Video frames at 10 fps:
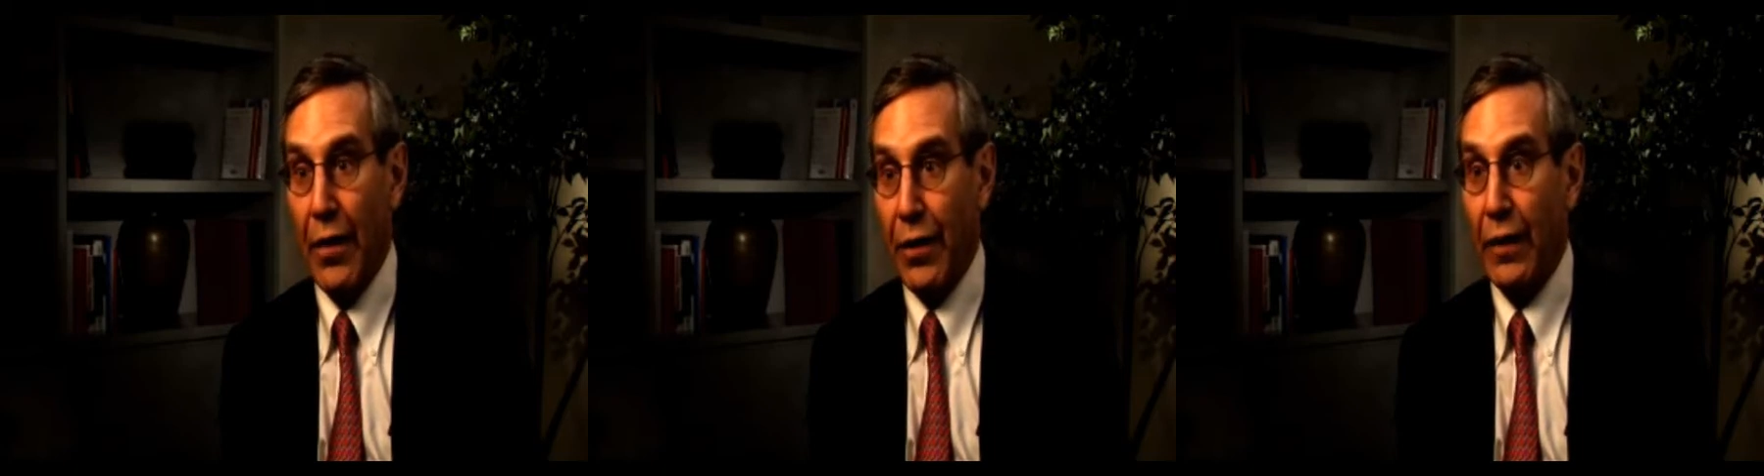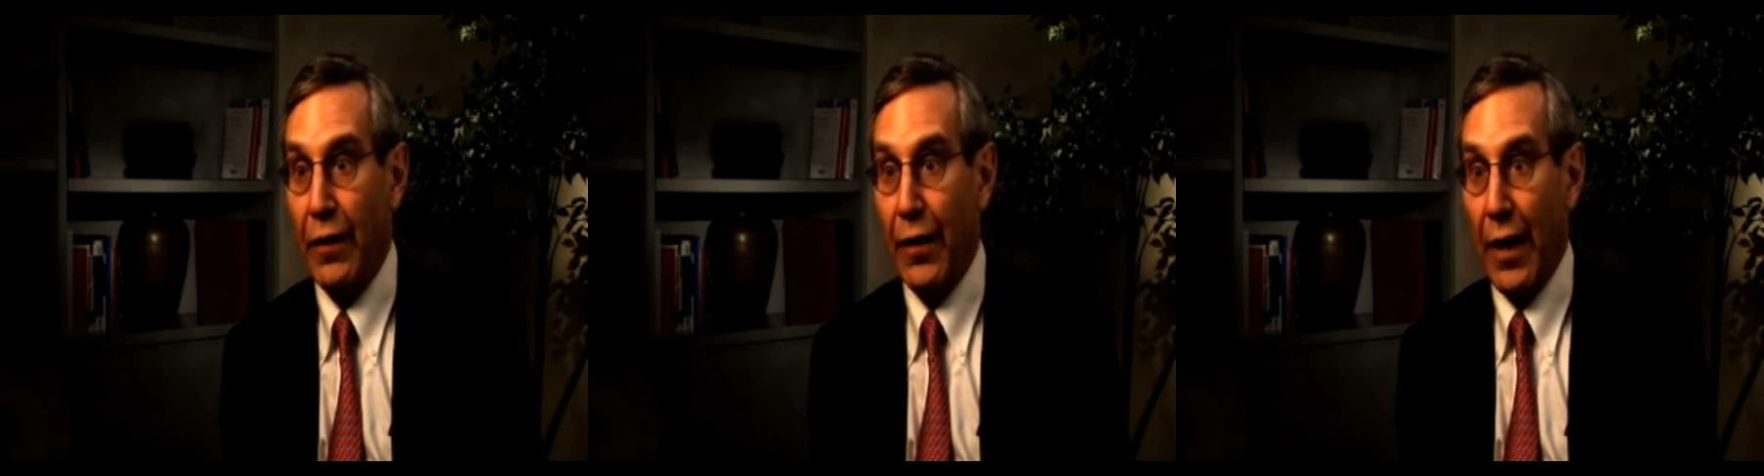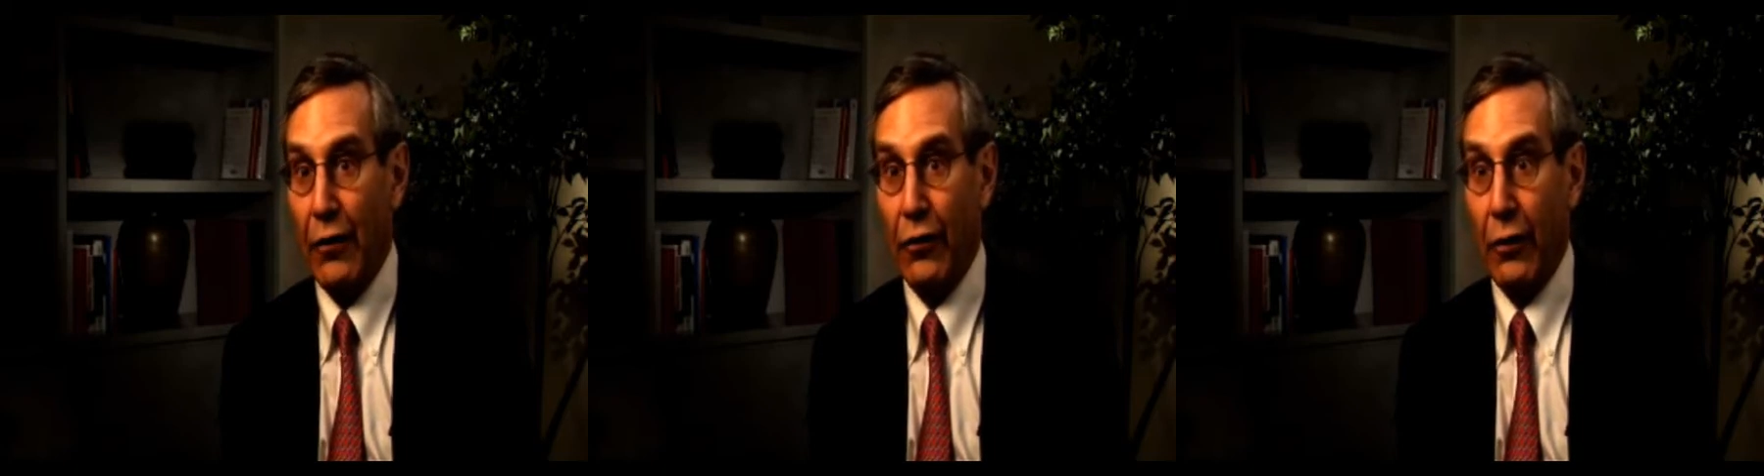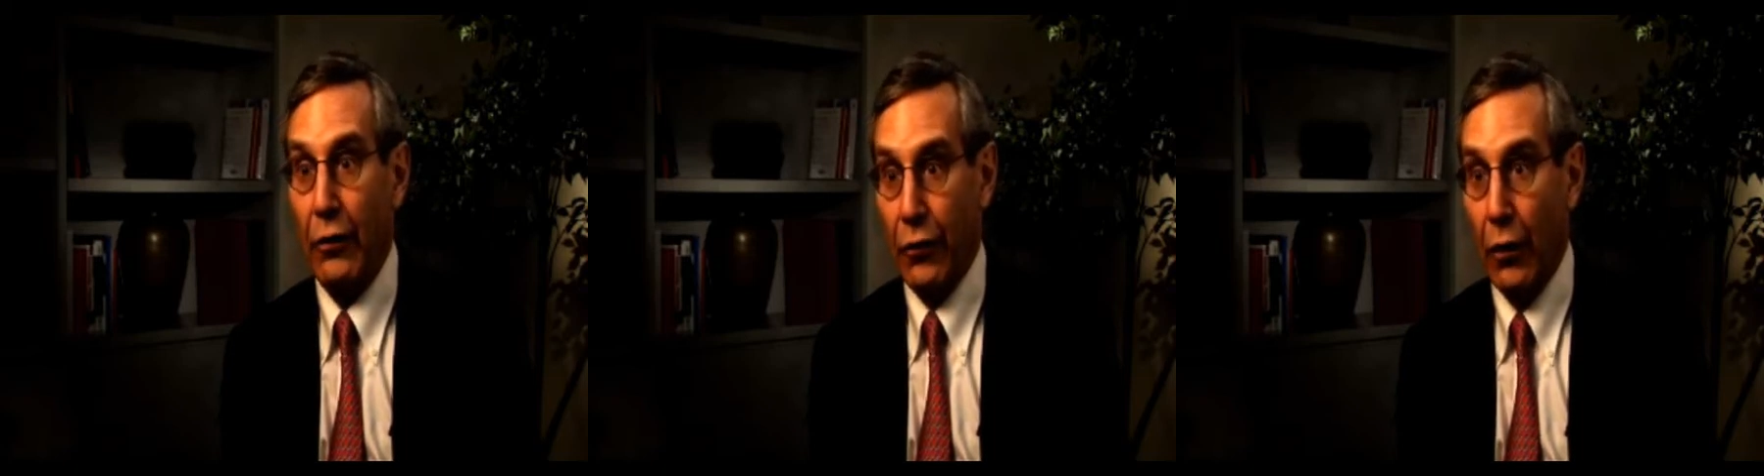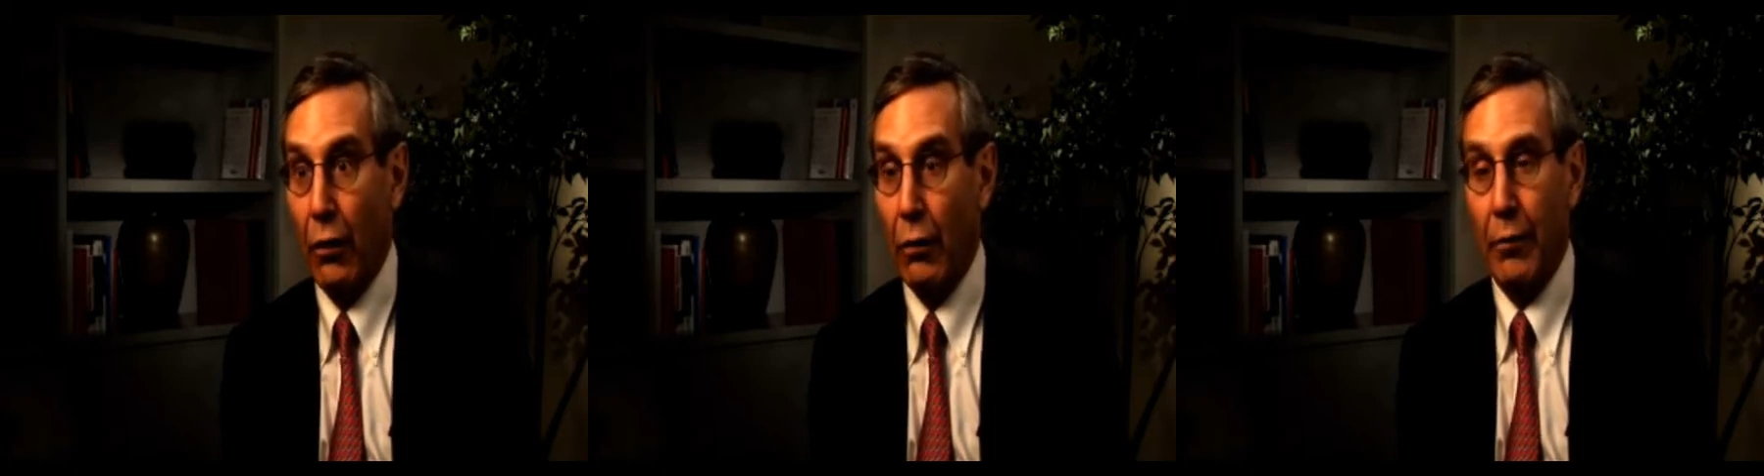I think that that's
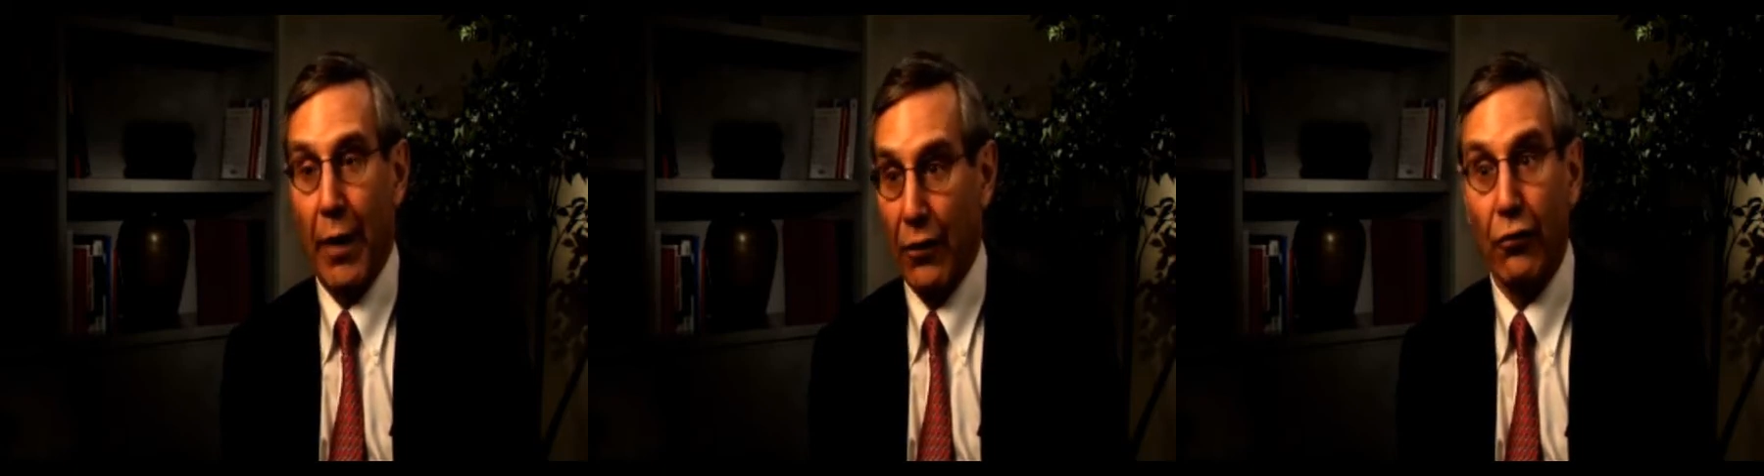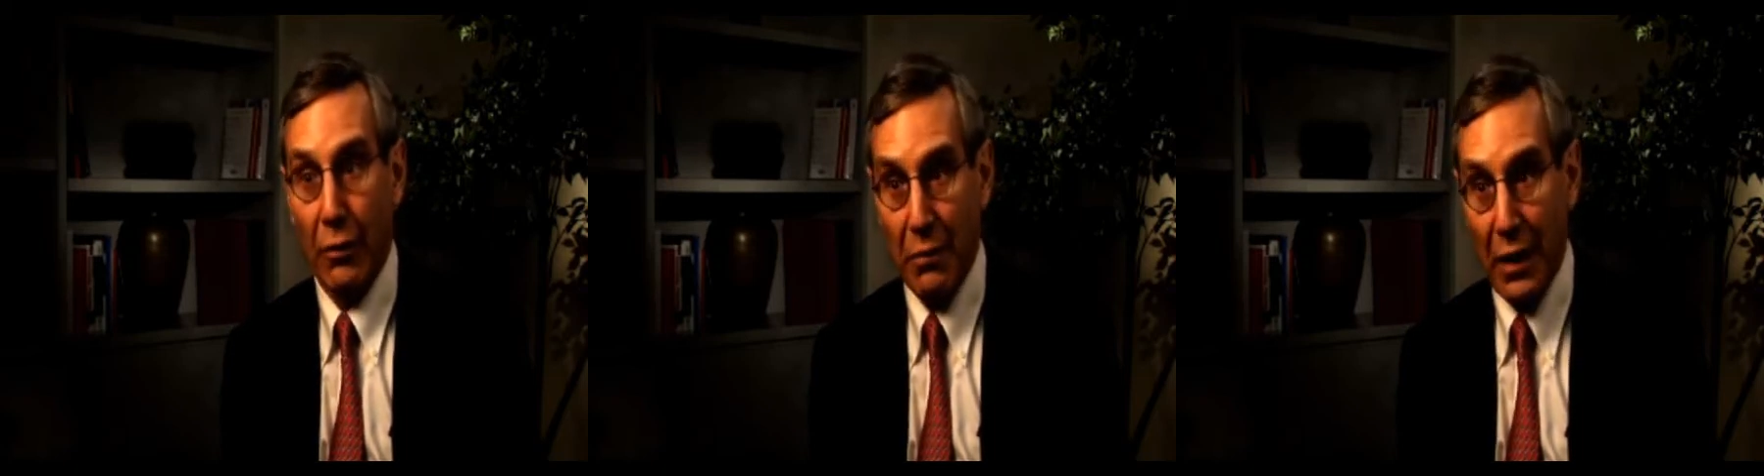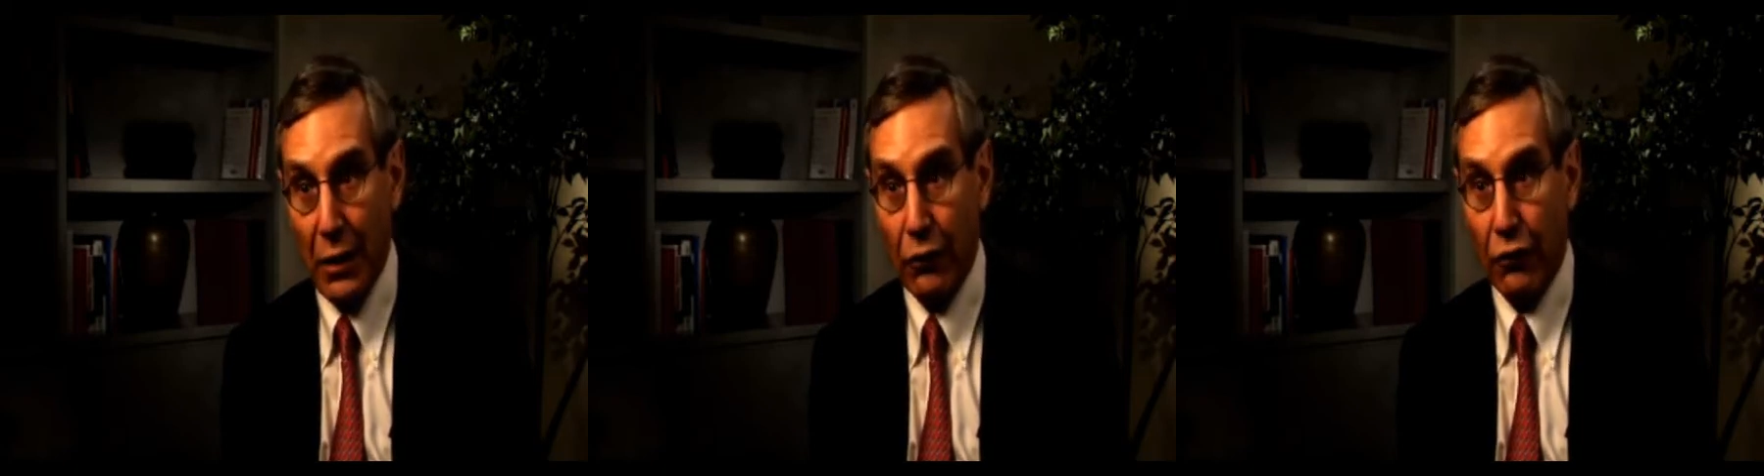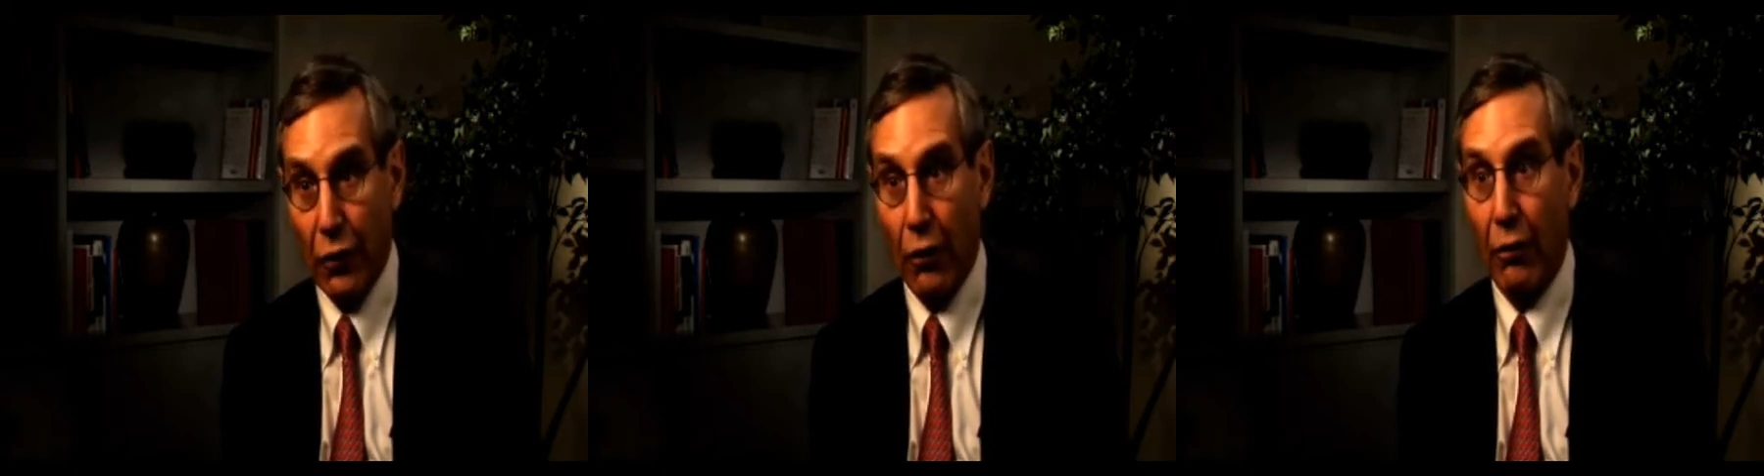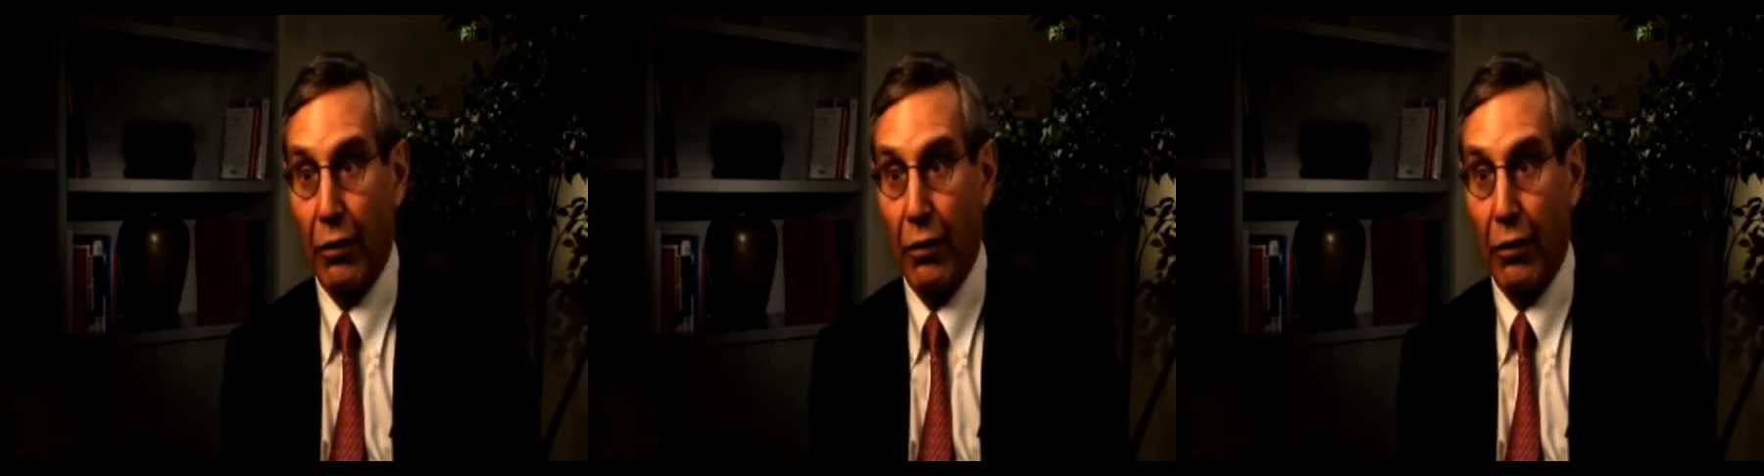still, mainstream media is still